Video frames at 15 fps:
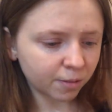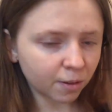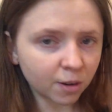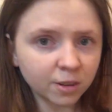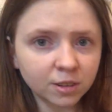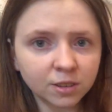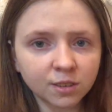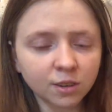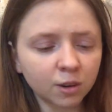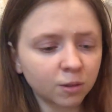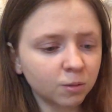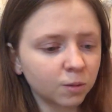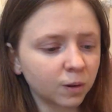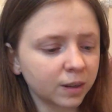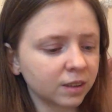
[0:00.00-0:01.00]
First
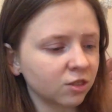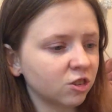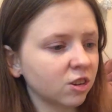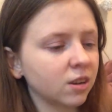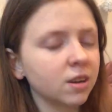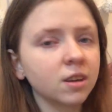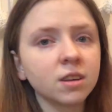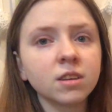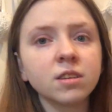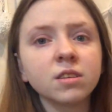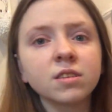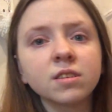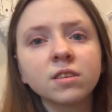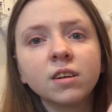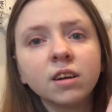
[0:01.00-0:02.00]
of which
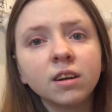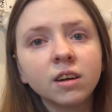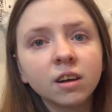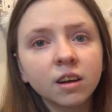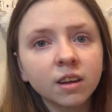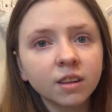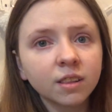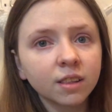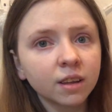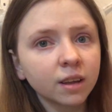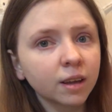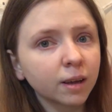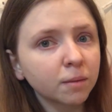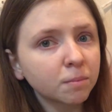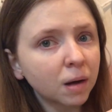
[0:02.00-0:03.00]
is
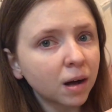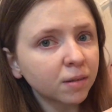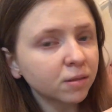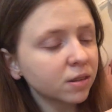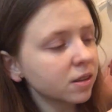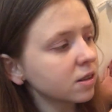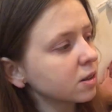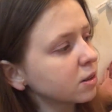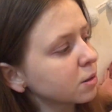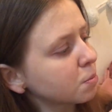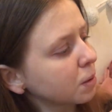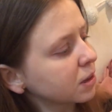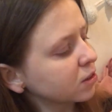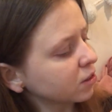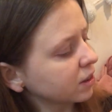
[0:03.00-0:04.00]
The
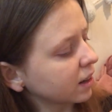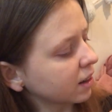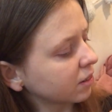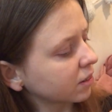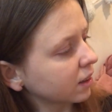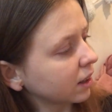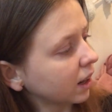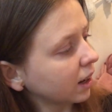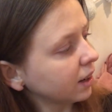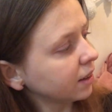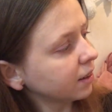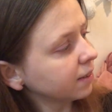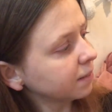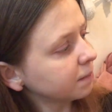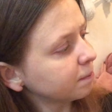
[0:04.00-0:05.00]
Marvelers by Donielle
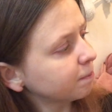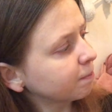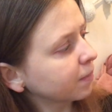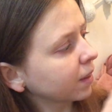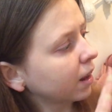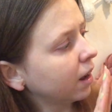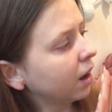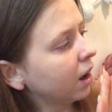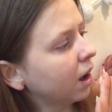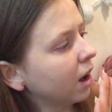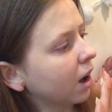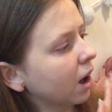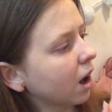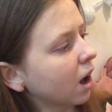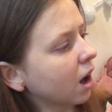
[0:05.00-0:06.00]
Clayton.
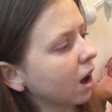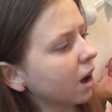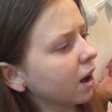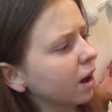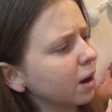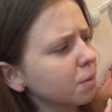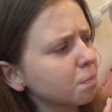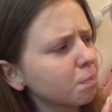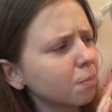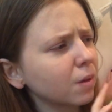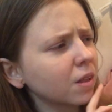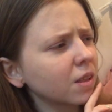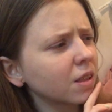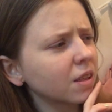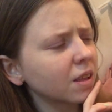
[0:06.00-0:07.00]
I
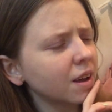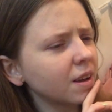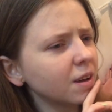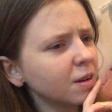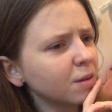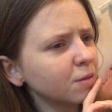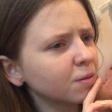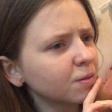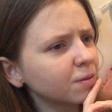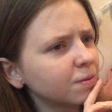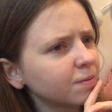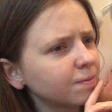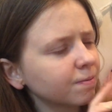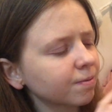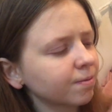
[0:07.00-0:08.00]
believe,
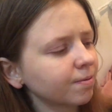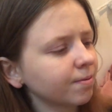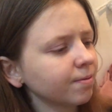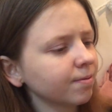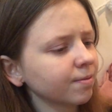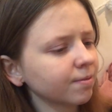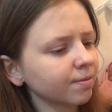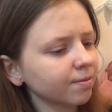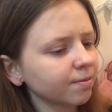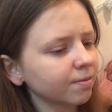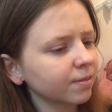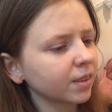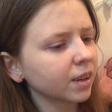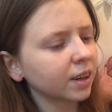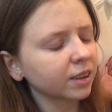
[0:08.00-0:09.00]

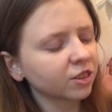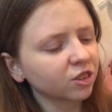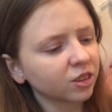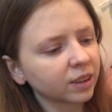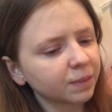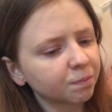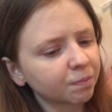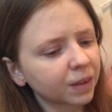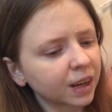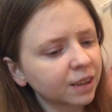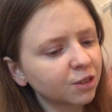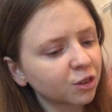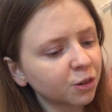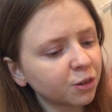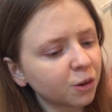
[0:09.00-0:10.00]
actually,
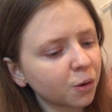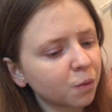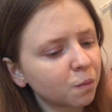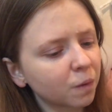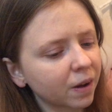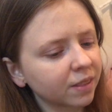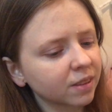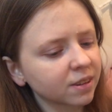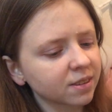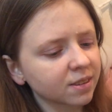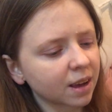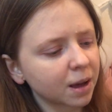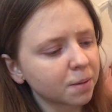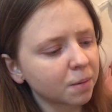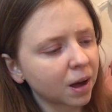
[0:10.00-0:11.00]
I don't know when
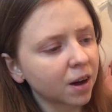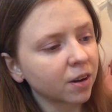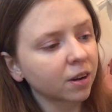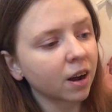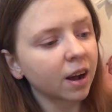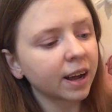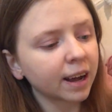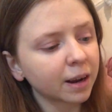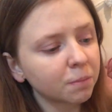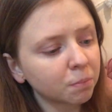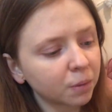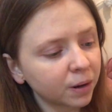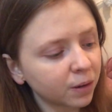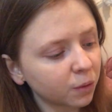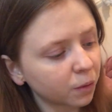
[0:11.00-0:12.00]
this came out. I
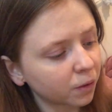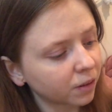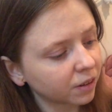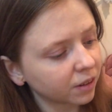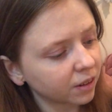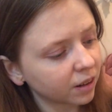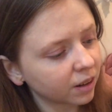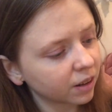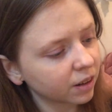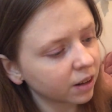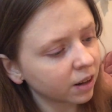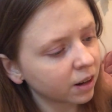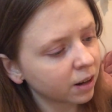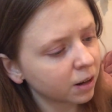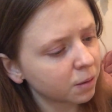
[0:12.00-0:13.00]
had pre-ordered it,
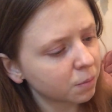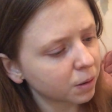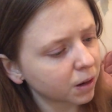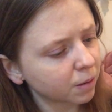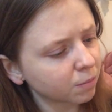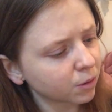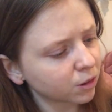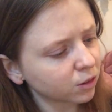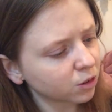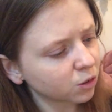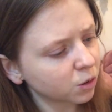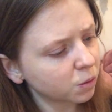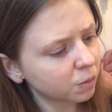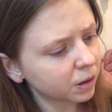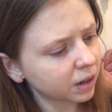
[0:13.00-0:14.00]
but I'm not
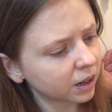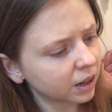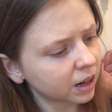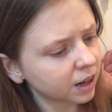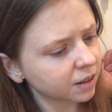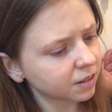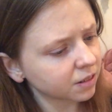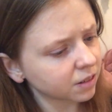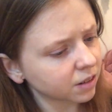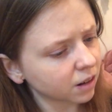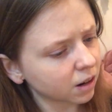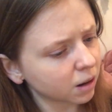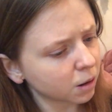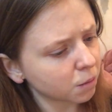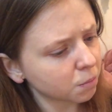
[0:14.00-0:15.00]
sure when I
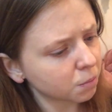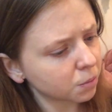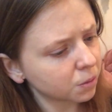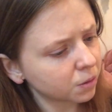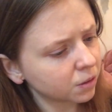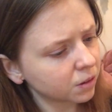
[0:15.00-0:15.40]
ended up